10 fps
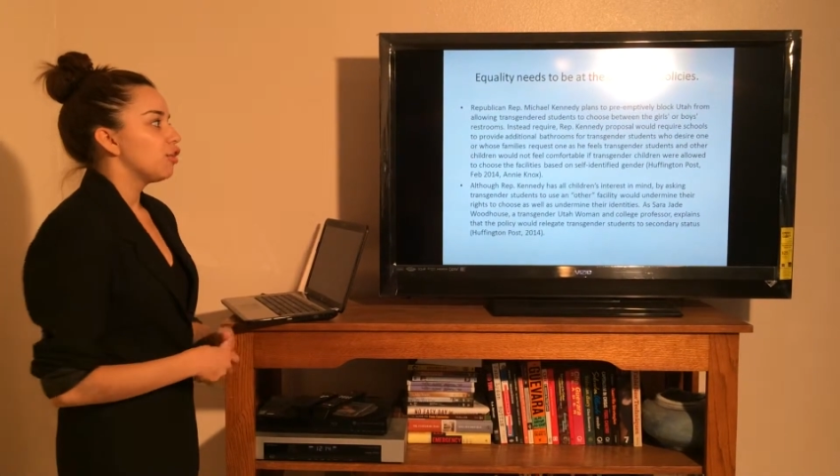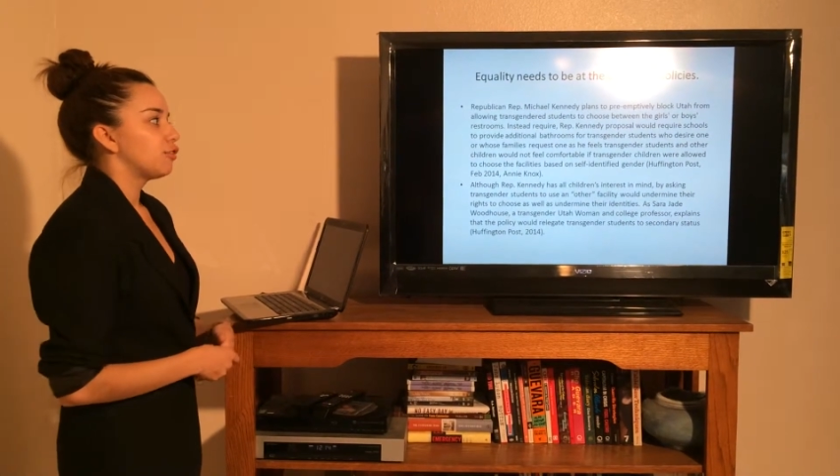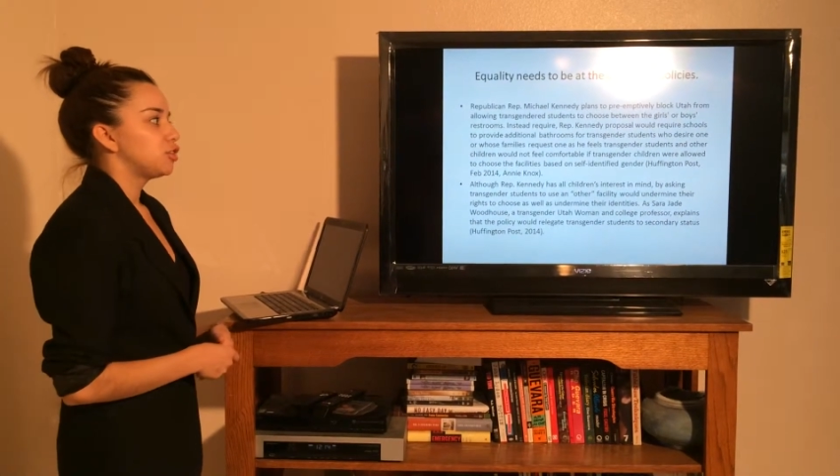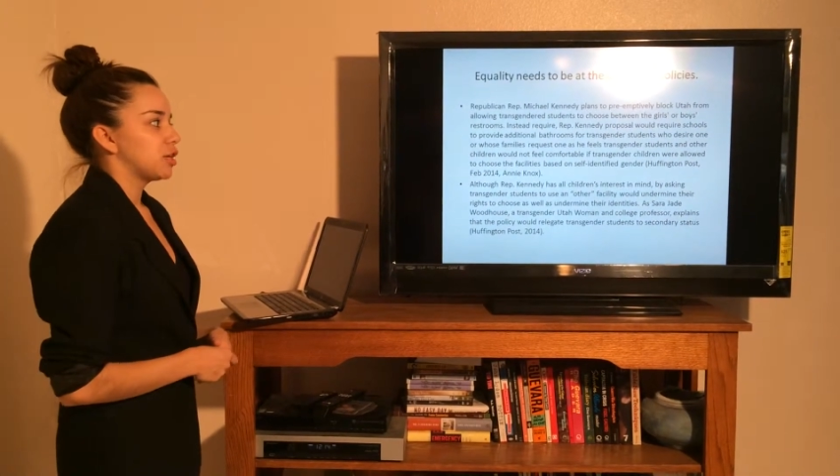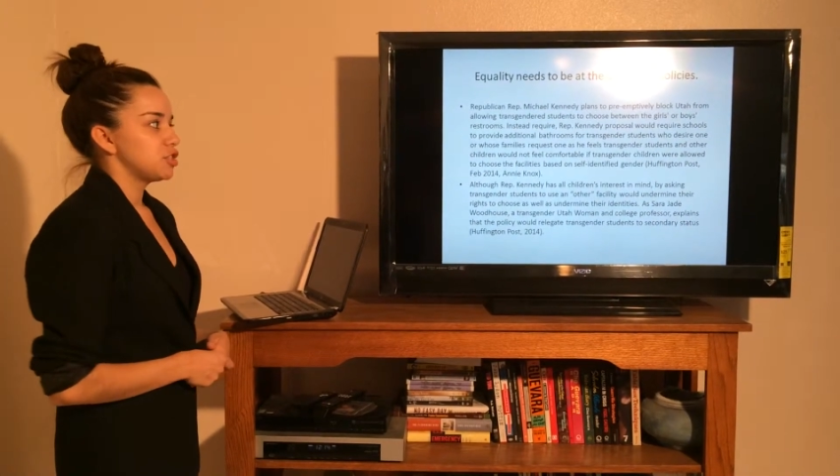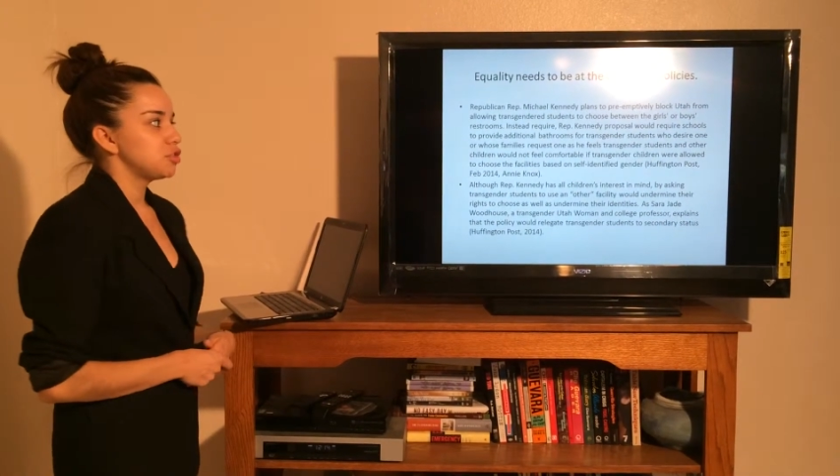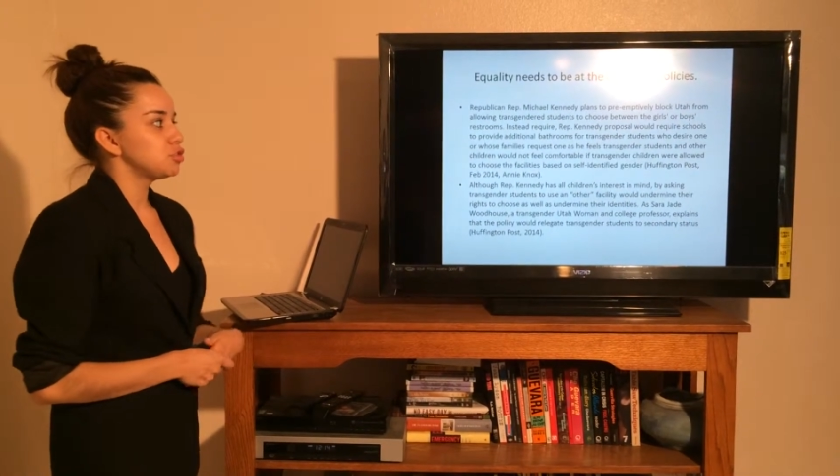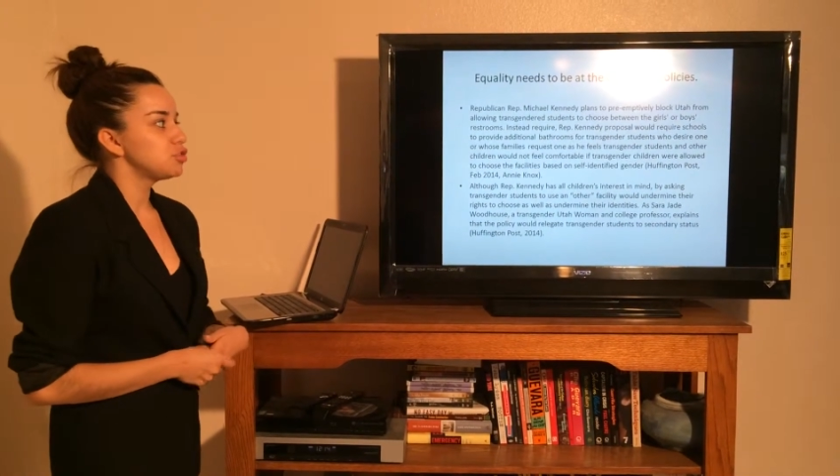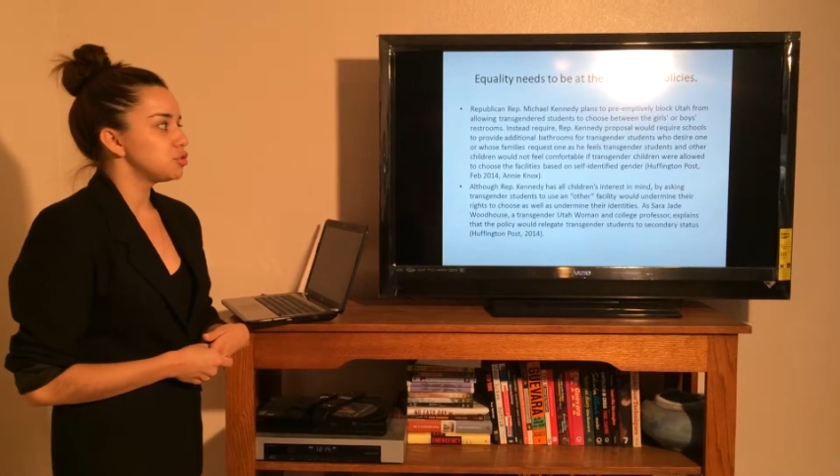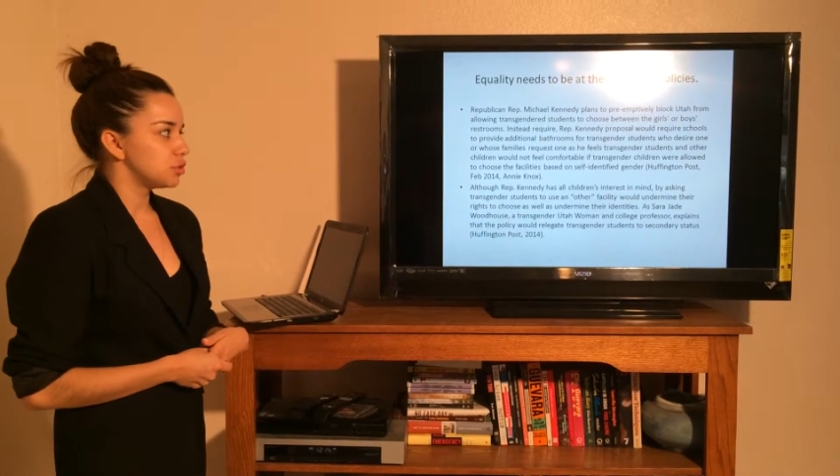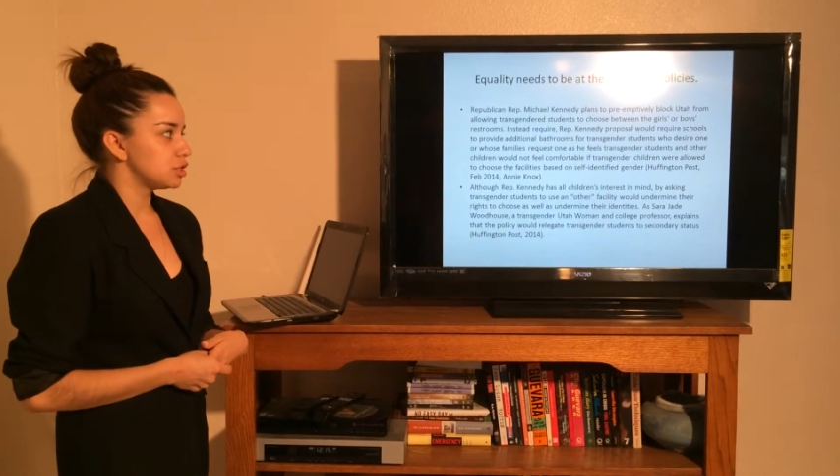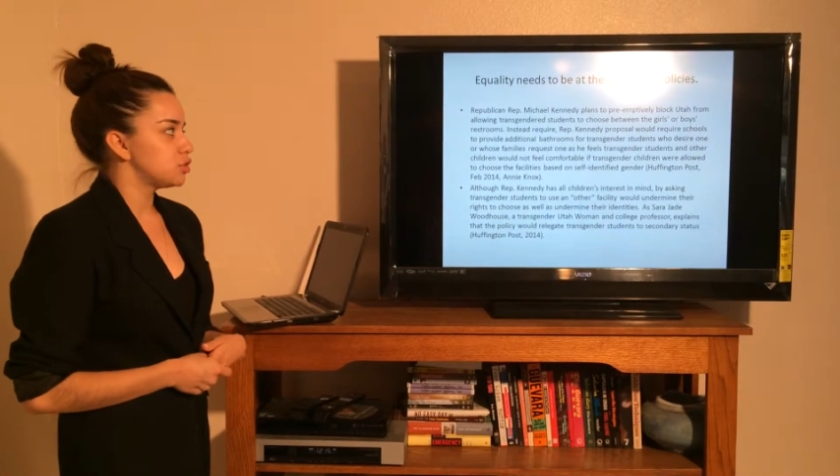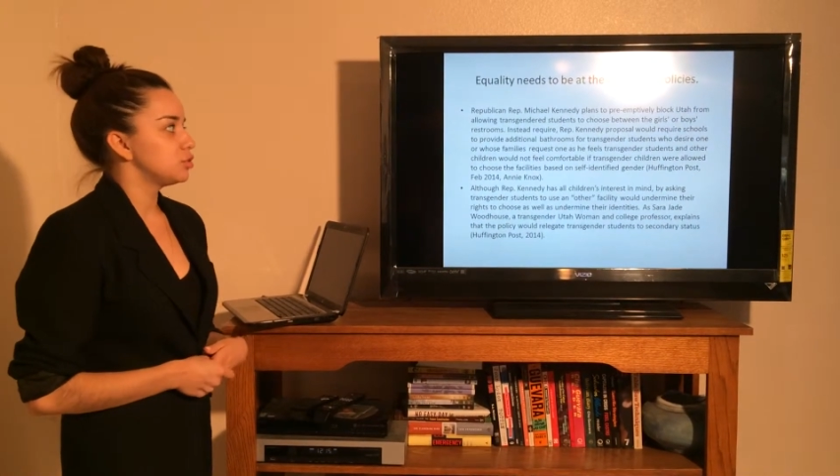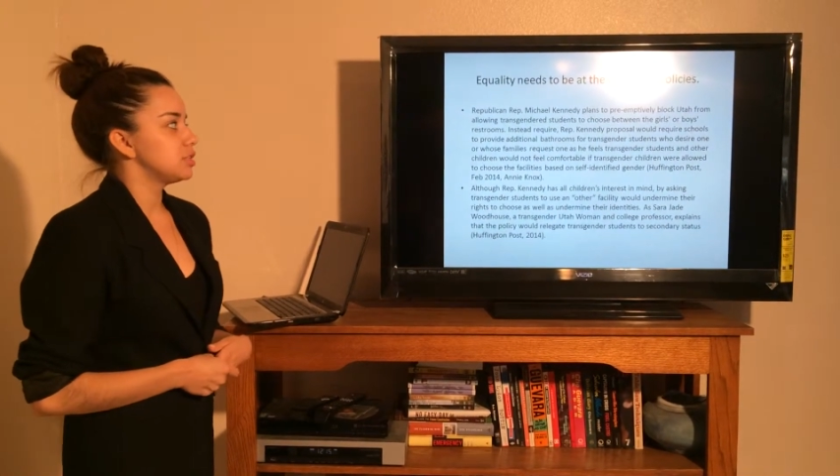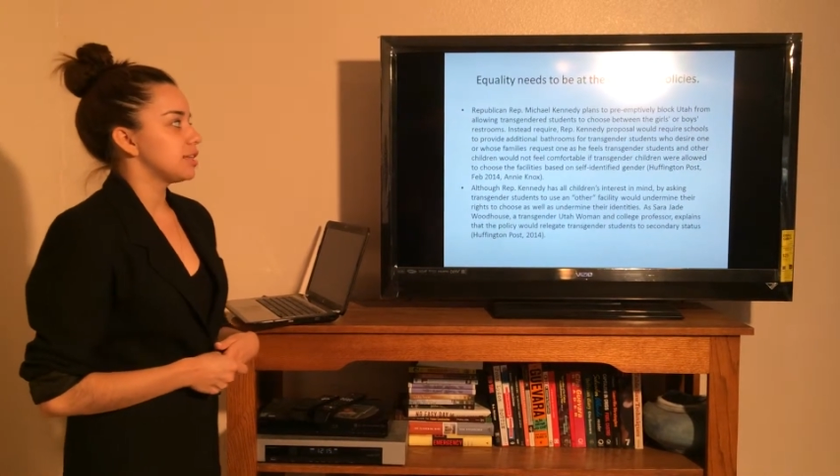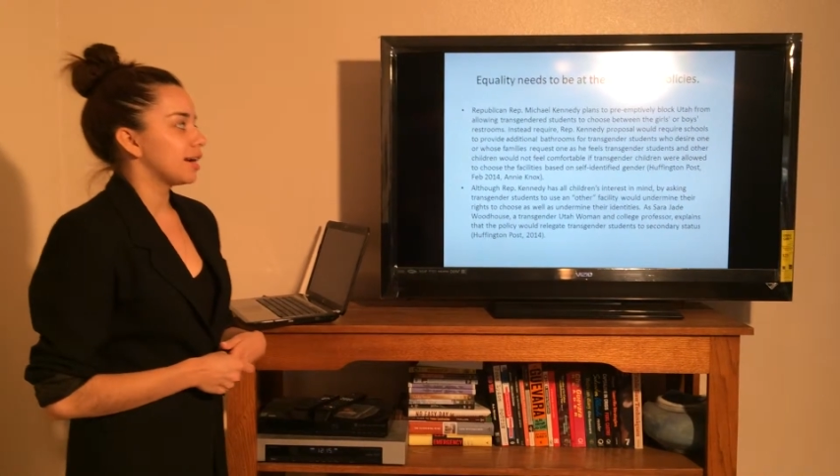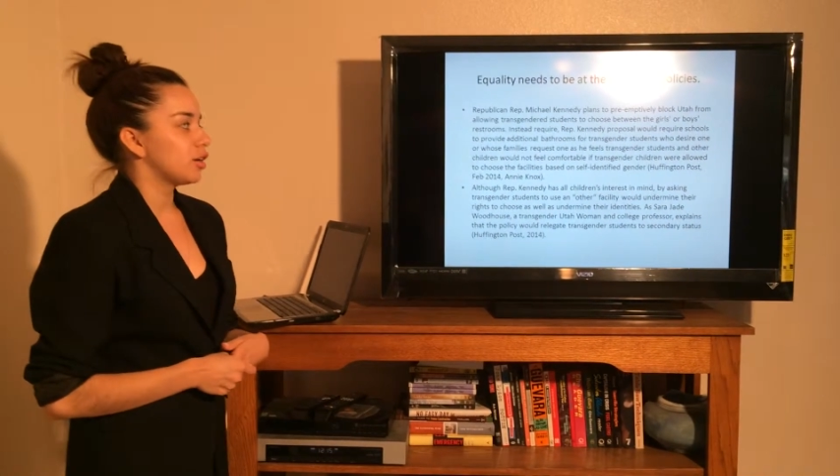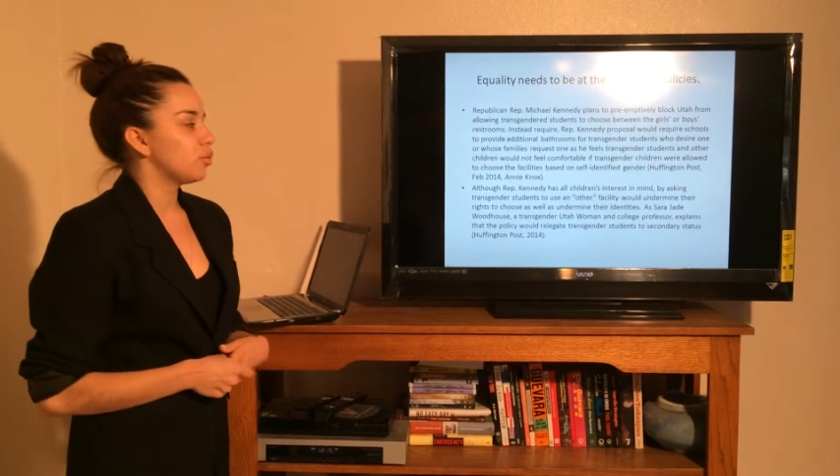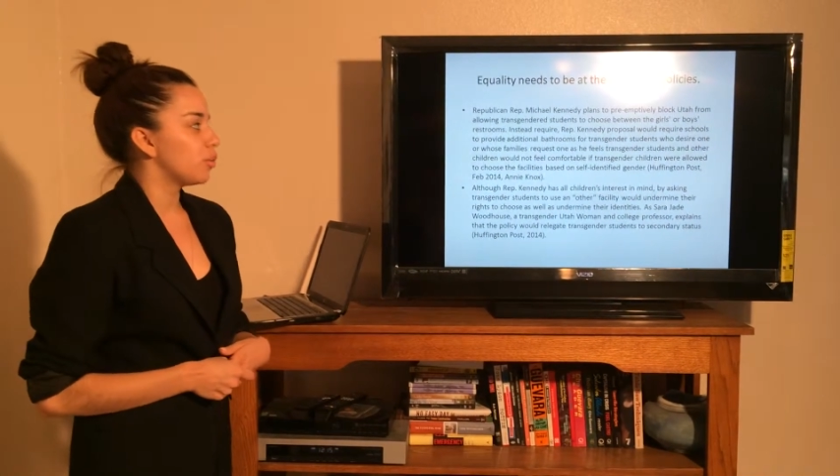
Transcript: for transgender students who desire